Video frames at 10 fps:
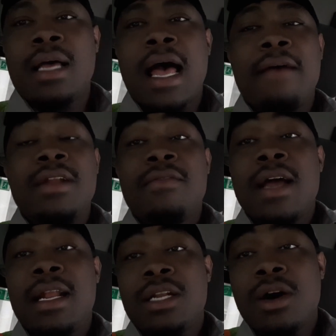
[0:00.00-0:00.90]
I have never
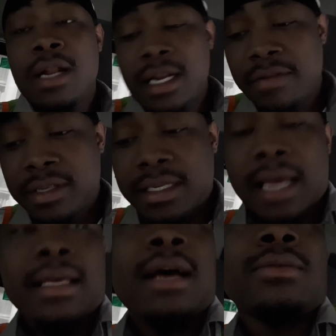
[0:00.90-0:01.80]
had a dog that lived
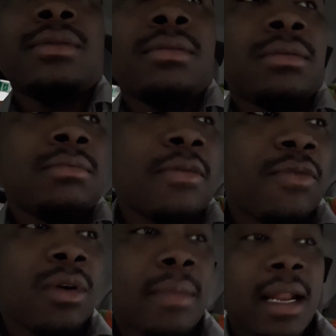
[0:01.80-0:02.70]
inside the house
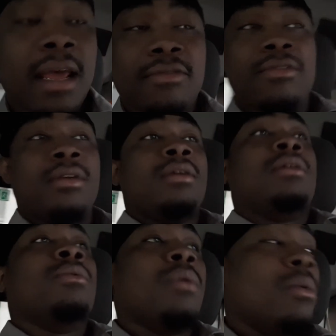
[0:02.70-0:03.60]
in my life.
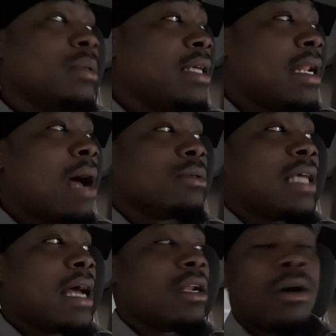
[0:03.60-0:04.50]
One was had
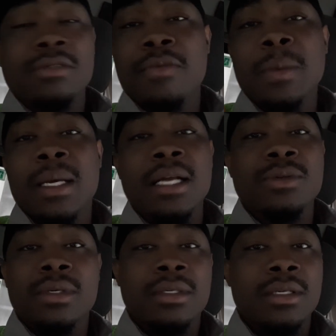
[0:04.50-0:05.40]
outside dogs from the
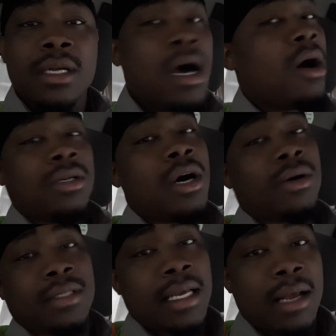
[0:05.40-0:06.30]
country. All
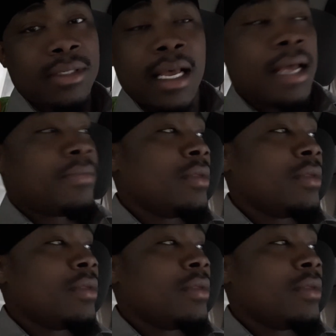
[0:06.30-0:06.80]
dogs stayed outside.